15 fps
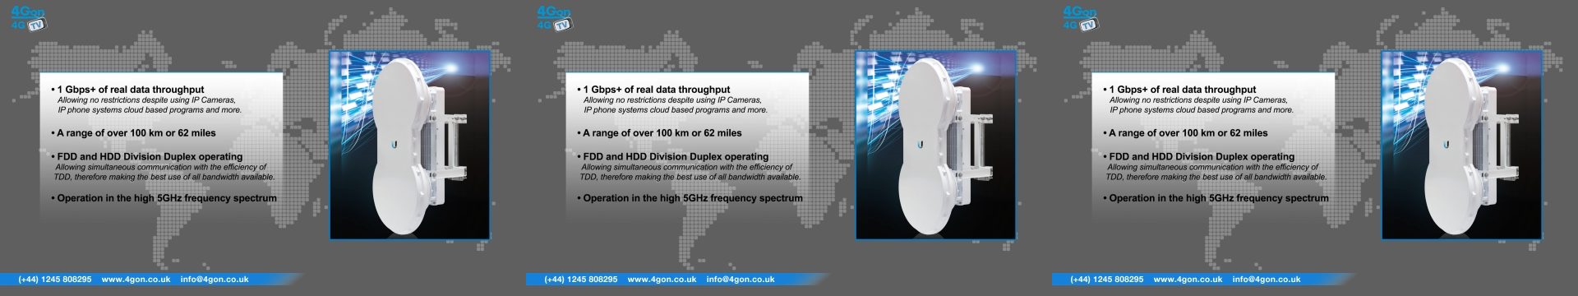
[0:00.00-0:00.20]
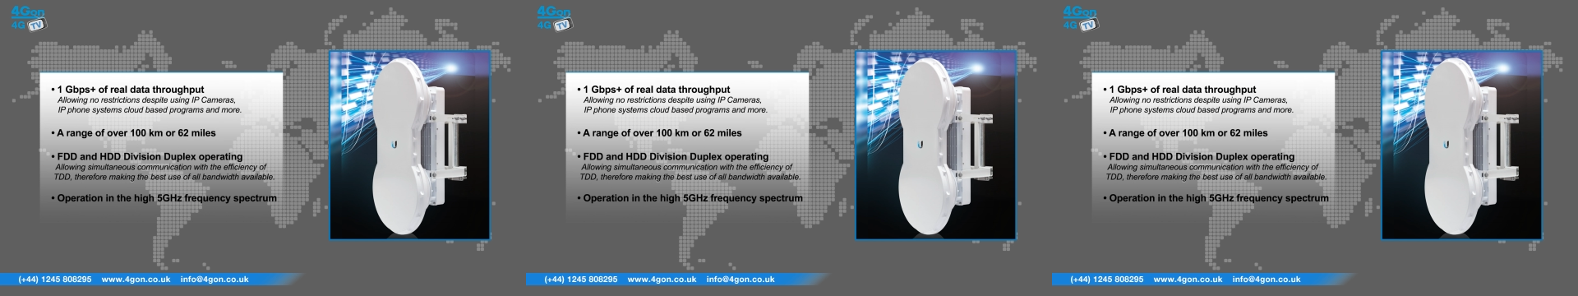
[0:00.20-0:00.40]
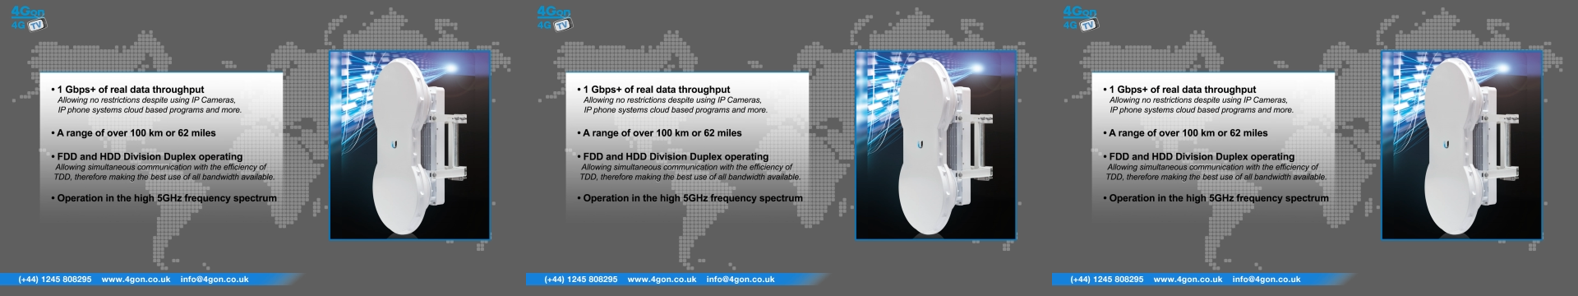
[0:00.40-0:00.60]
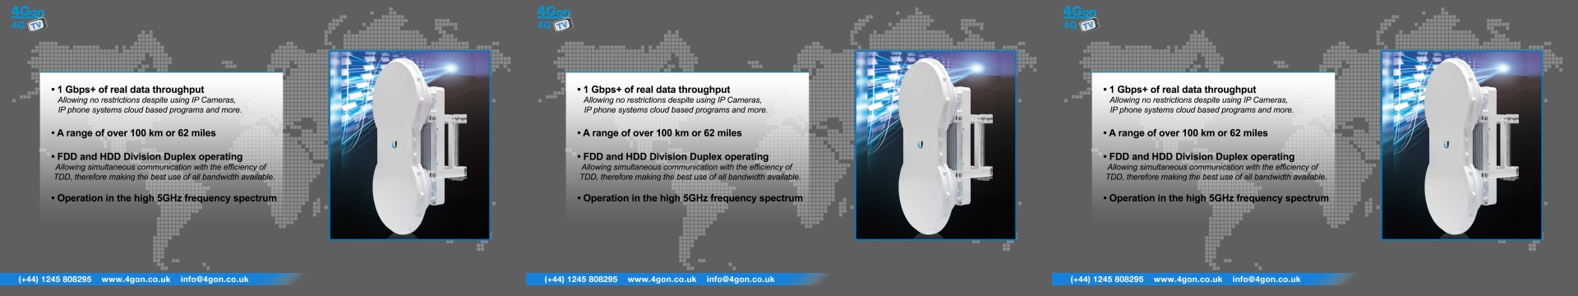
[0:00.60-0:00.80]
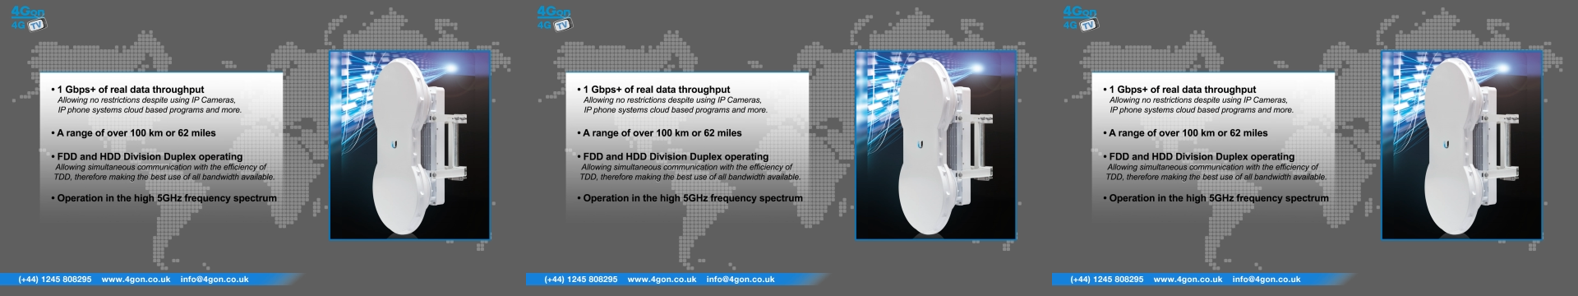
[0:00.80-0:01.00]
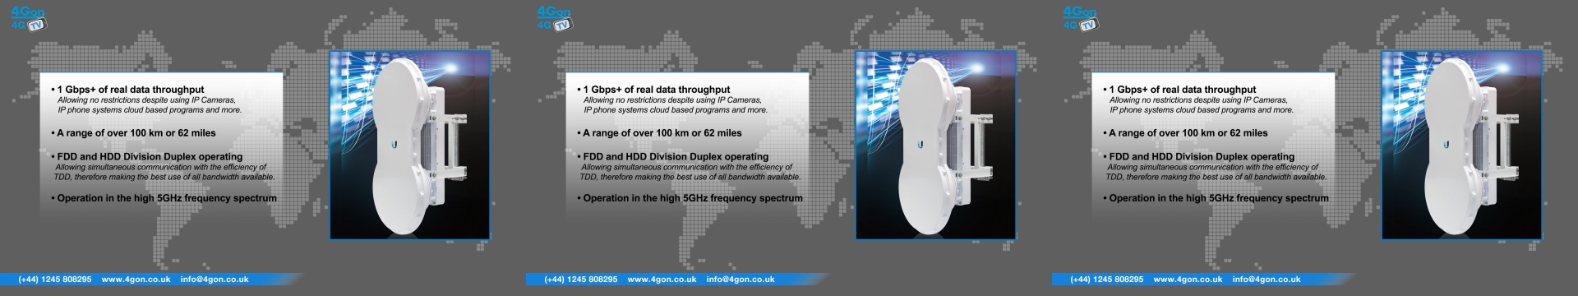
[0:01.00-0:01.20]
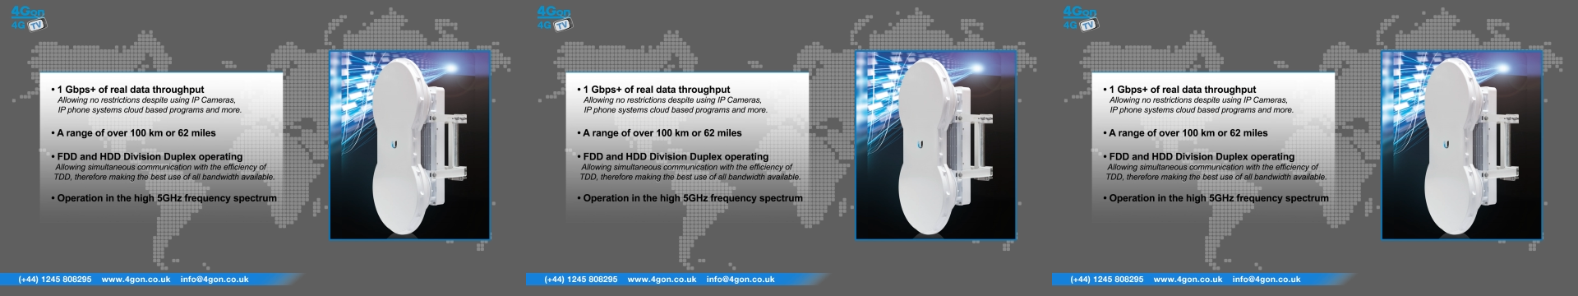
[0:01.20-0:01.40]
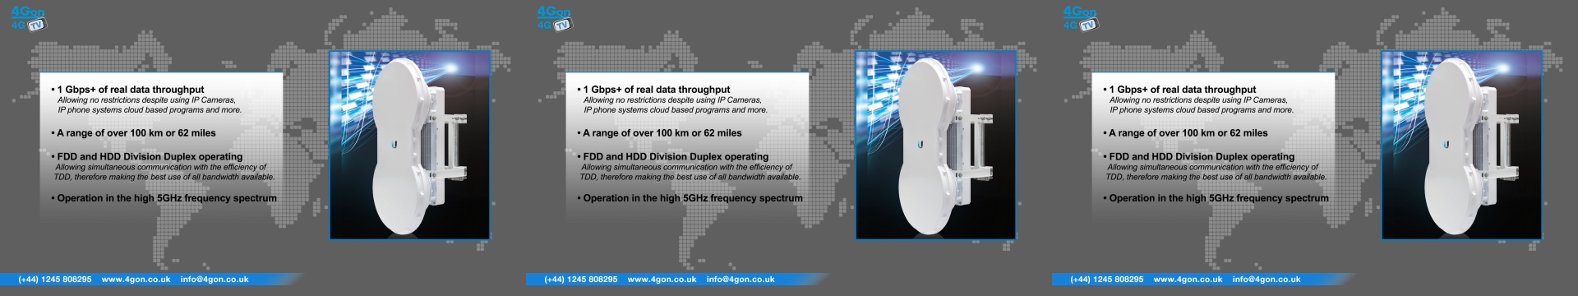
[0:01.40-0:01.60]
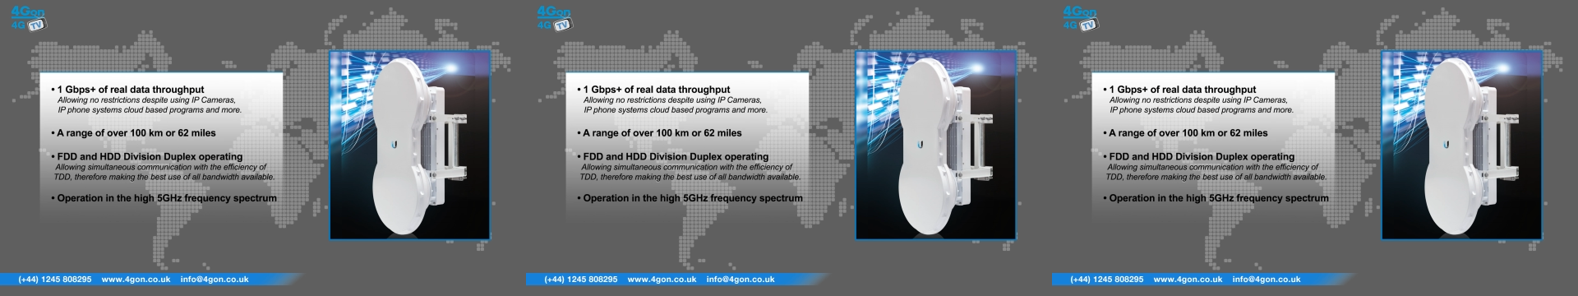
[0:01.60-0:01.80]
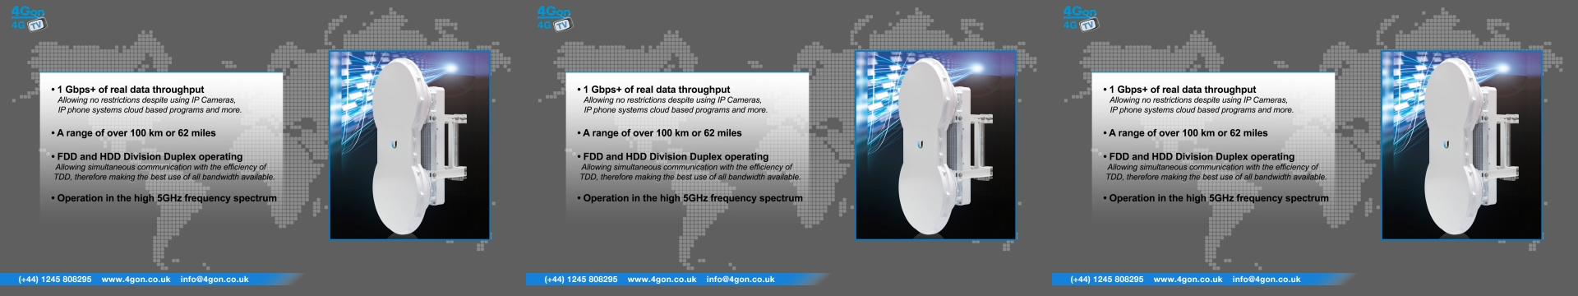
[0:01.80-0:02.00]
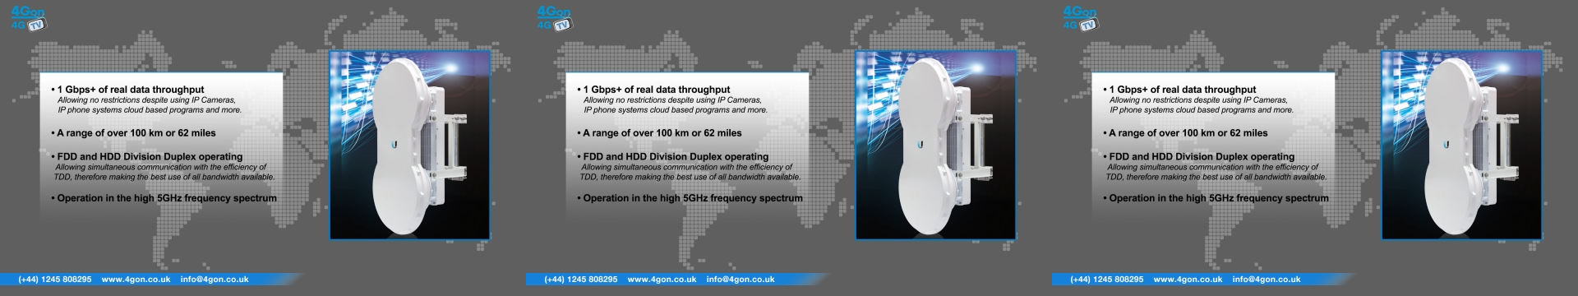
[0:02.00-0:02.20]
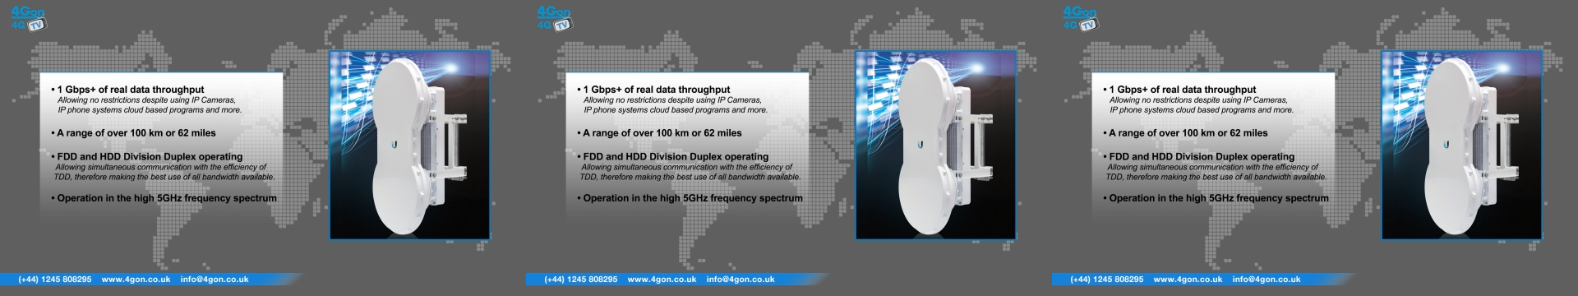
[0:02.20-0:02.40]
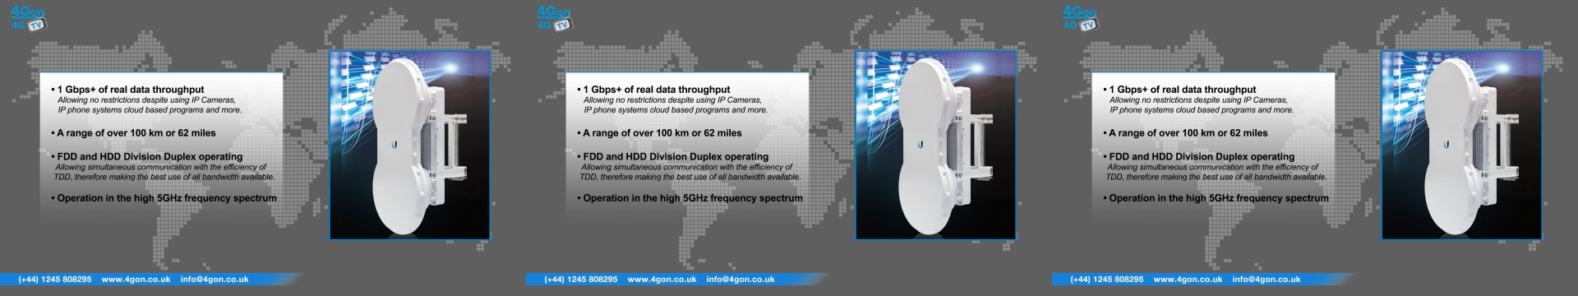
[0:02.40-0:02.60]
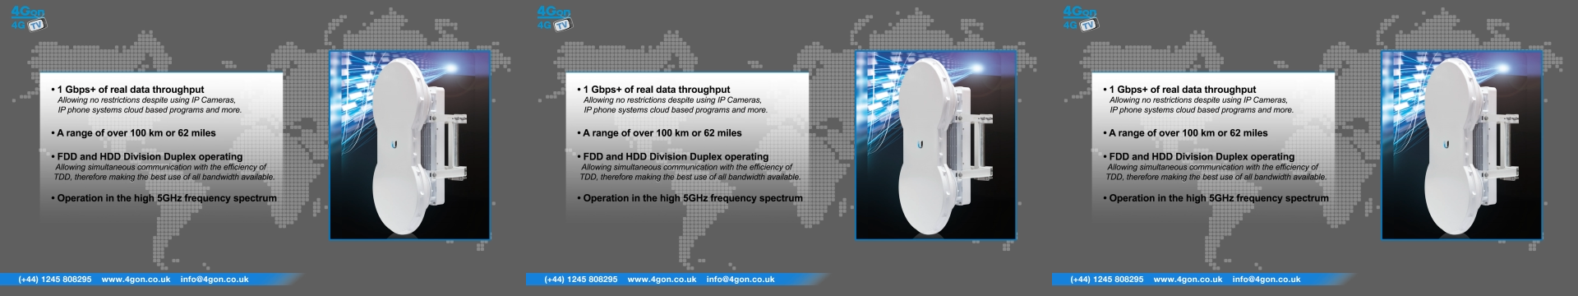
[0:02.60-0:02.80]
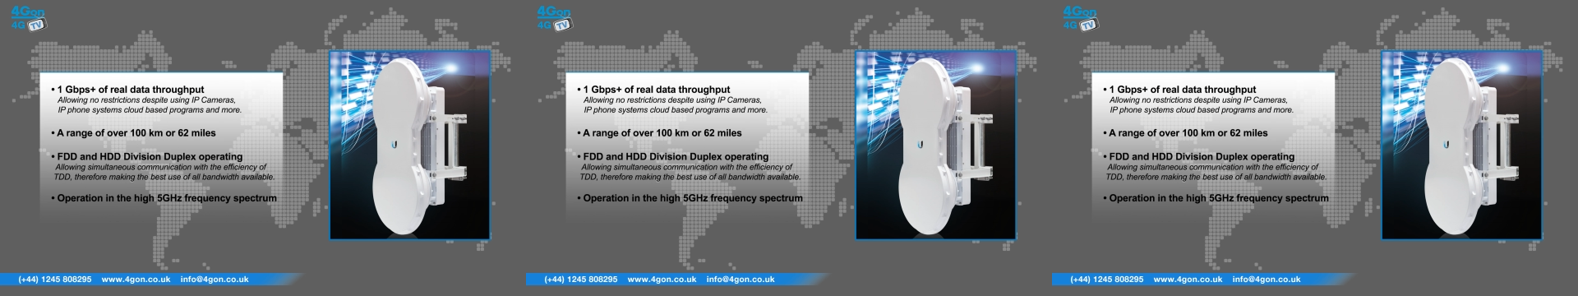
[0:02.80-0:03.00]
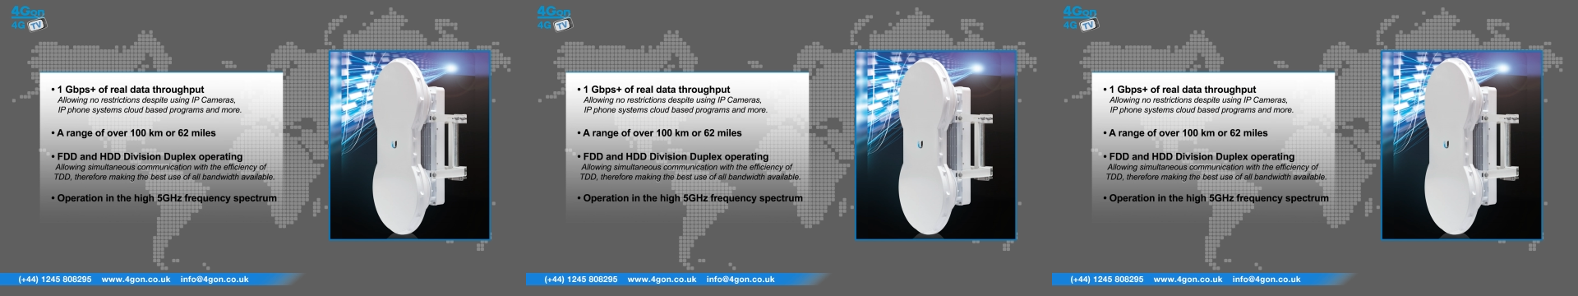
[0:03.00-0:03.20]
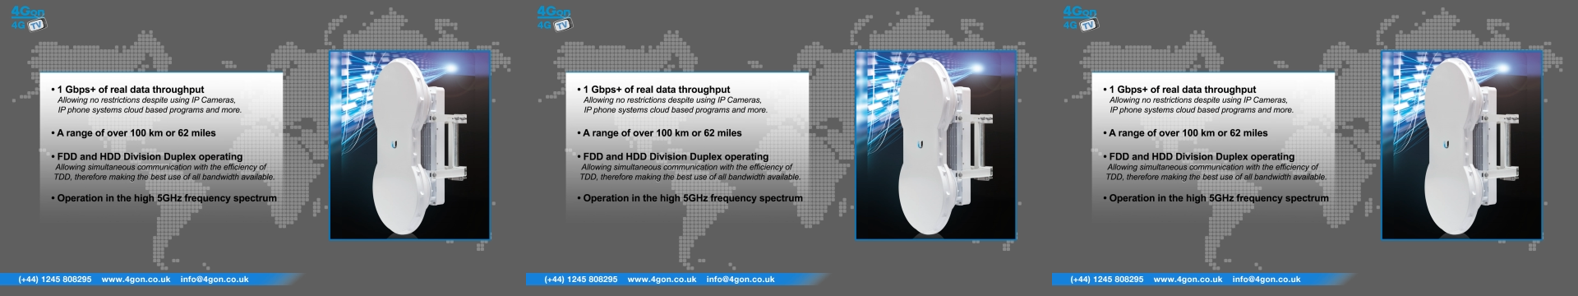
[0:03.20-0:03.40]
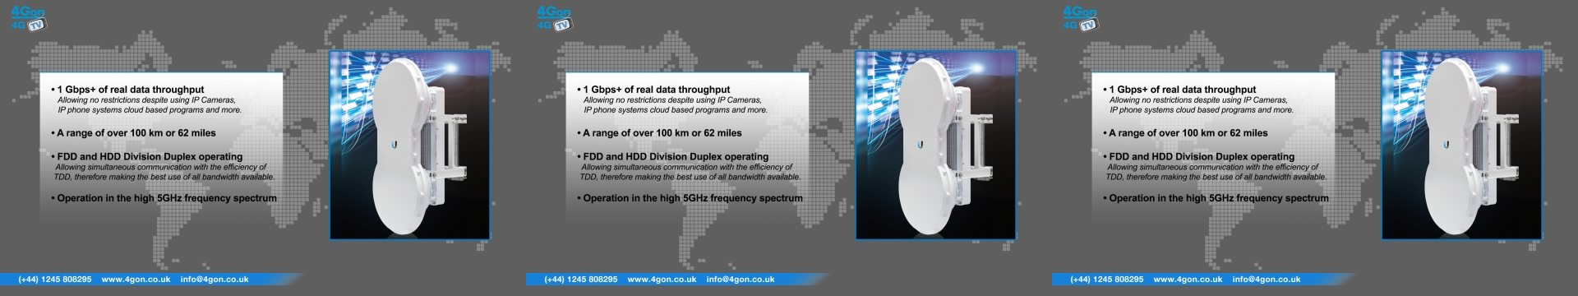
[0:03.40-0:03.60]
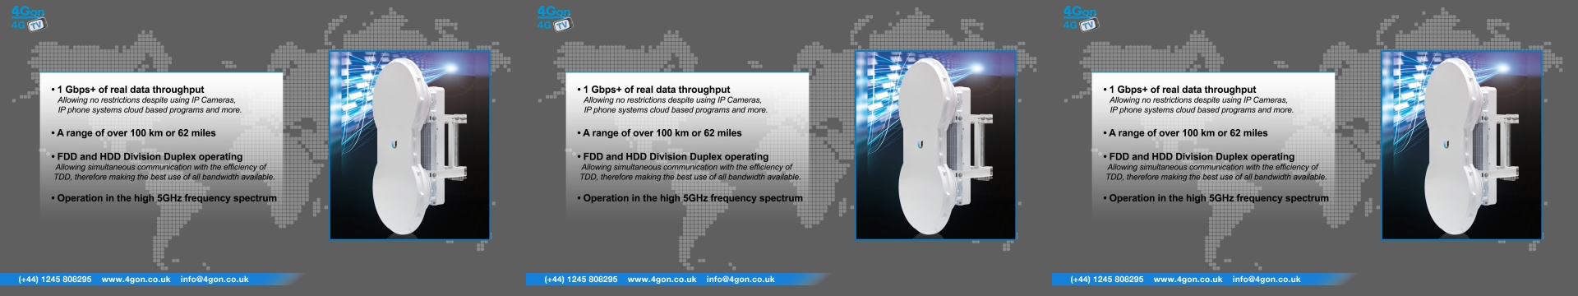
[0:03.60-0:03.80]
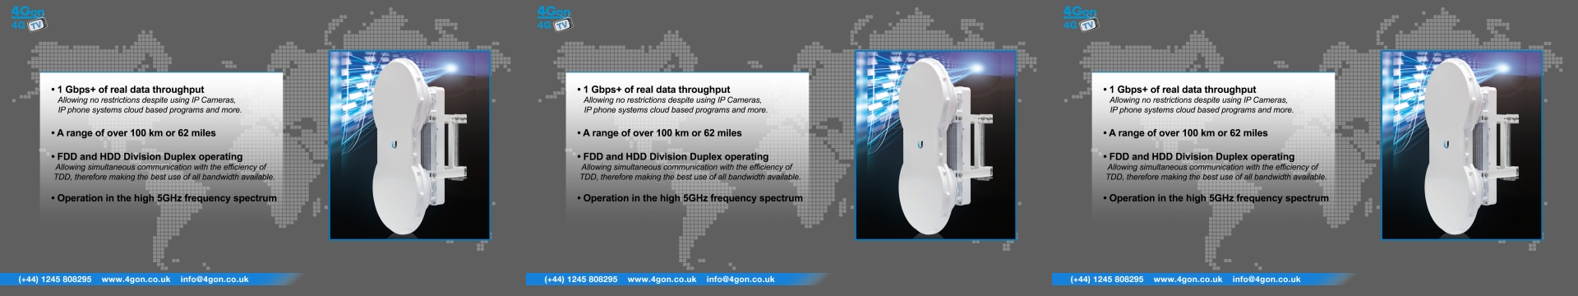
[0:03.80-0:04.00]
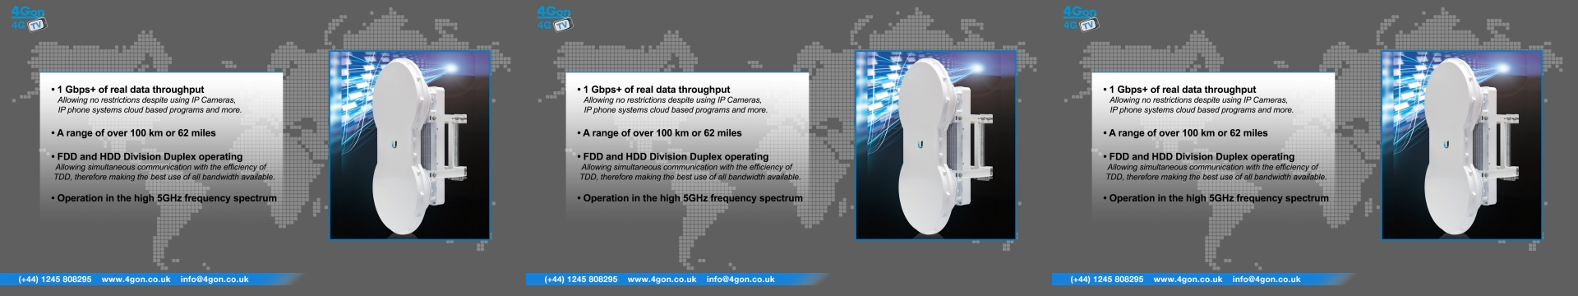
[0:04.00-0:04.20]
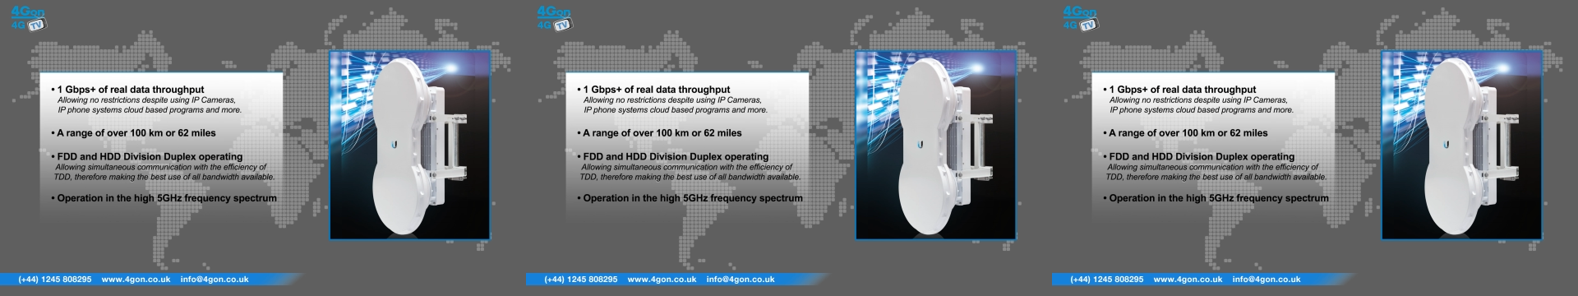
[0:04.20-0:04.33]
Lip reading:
[unreadable: no face in view]